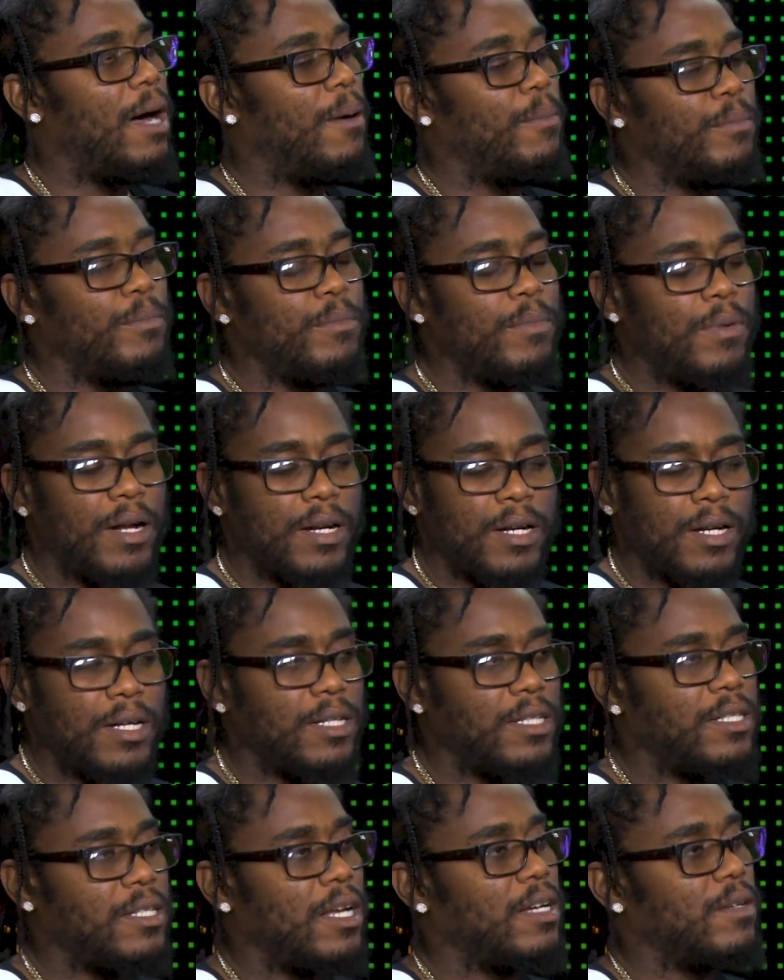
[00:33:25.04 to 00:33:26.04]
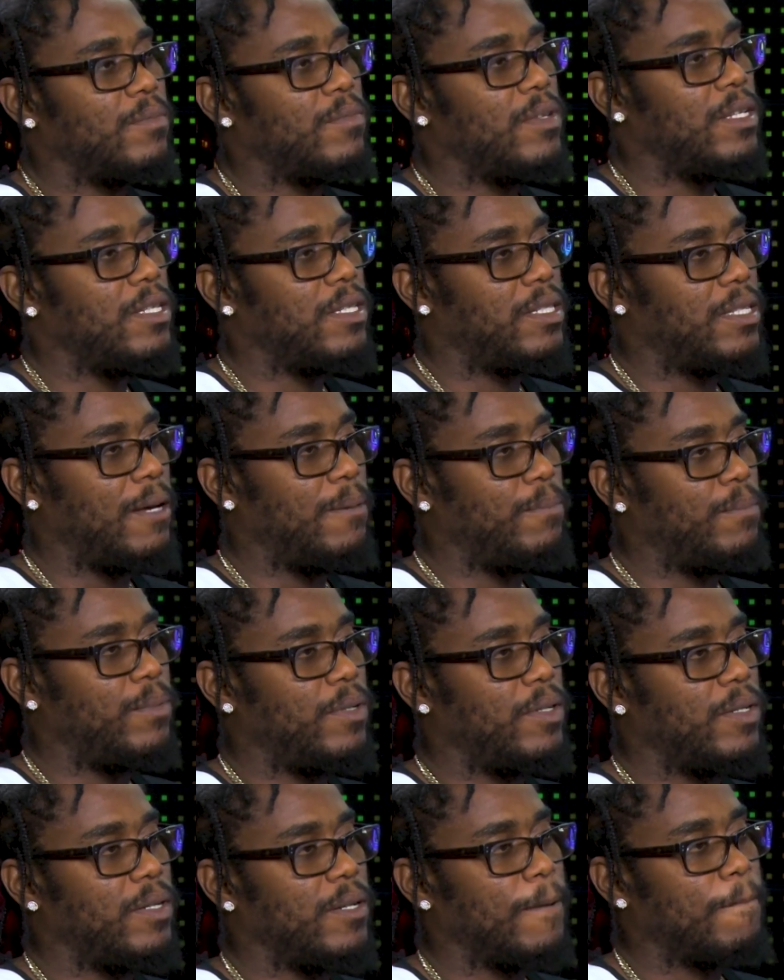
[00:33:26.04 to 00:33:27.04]
a modern song being
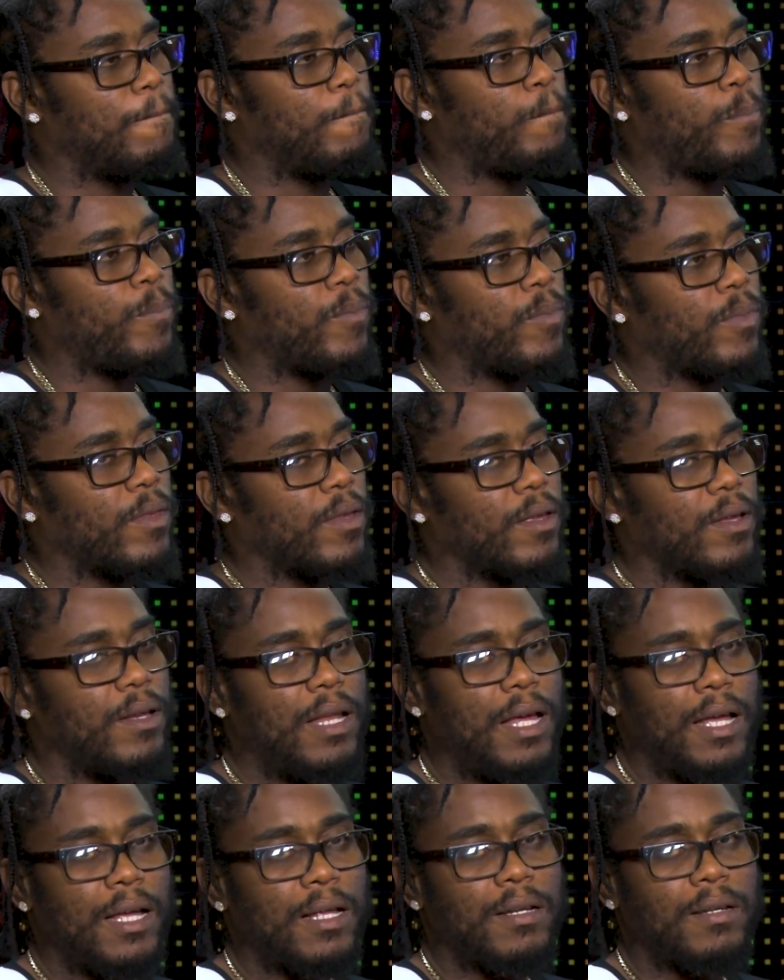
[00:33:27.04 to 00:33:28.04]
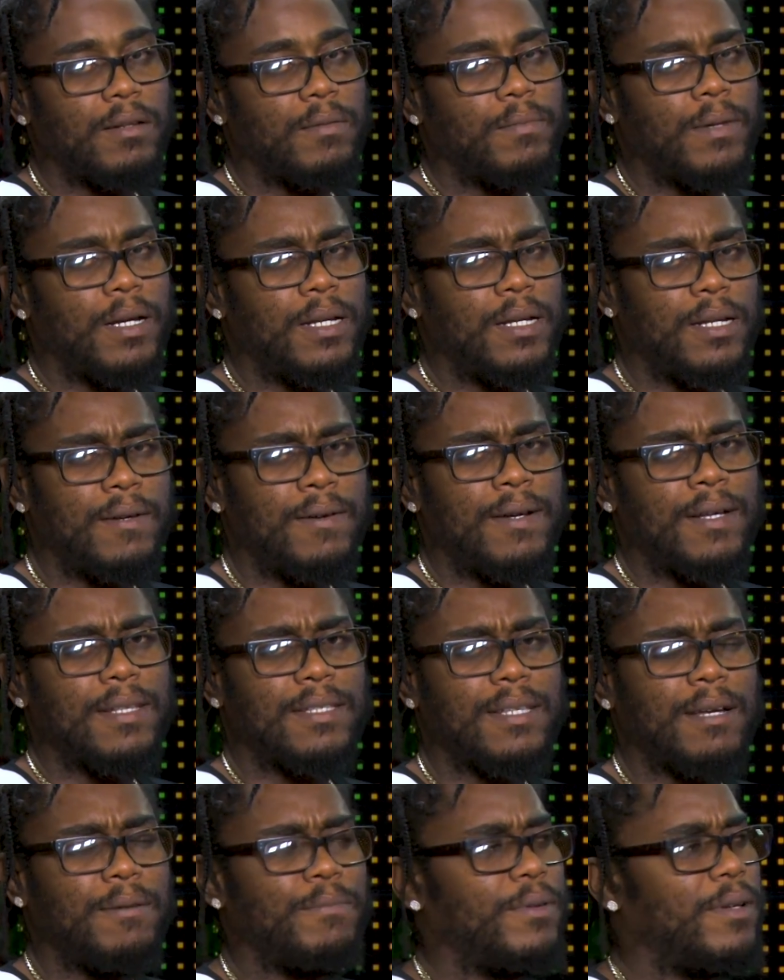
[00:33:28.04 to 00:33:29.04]
sampled, like nobody don't
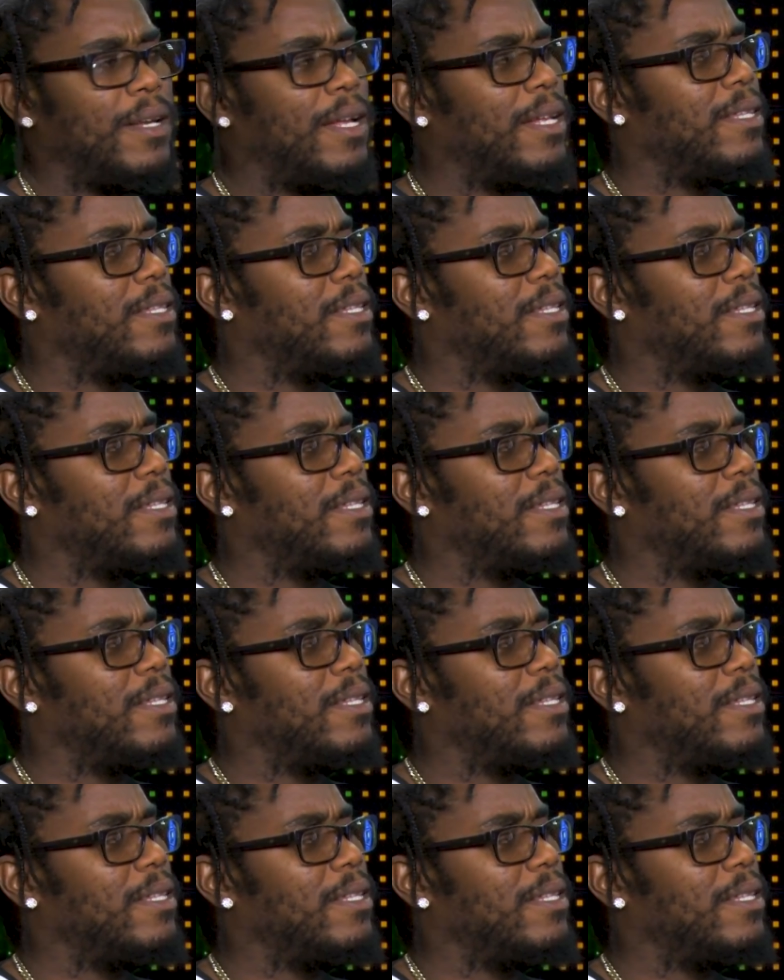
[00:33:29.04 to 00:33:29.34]
want to sample